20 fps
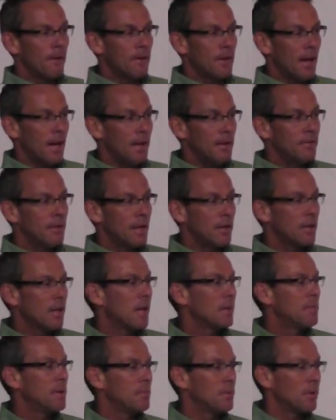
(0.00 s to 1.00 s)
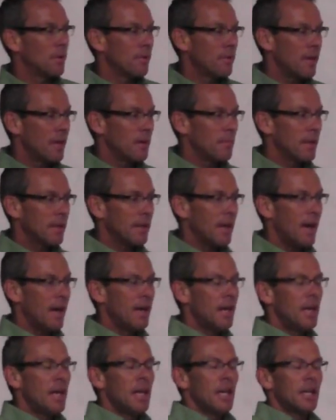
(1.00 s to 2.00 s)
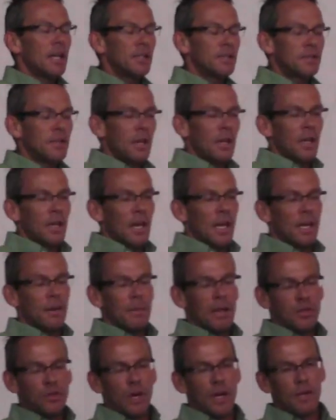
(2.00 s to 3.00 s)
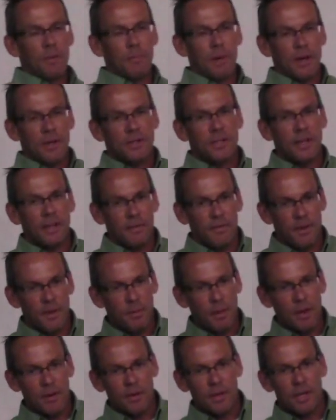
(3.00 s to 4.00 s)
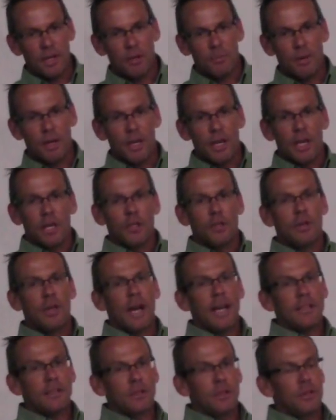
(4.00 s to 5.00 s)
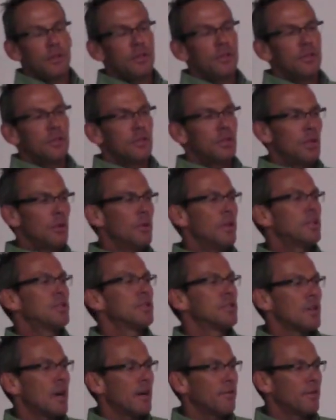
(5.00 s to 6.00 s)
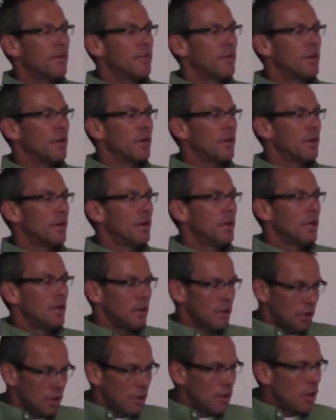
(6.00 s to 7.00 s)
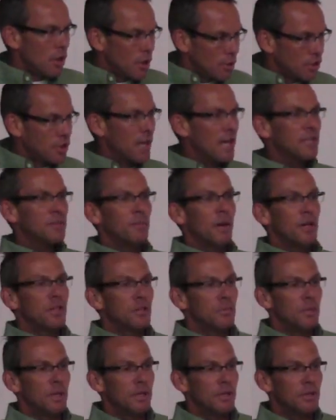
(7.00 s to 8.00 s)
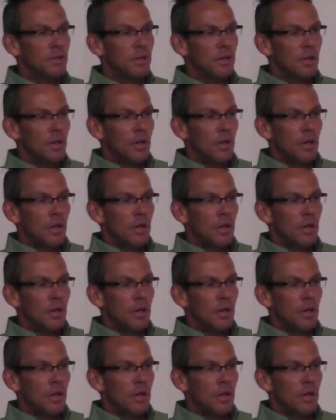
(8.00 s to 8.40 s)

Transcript: Okay, and a lot of people don't think about that because, and I'm not trying to embarrass any female in here, but you guys lose two inches off of your you know, your chest measurements,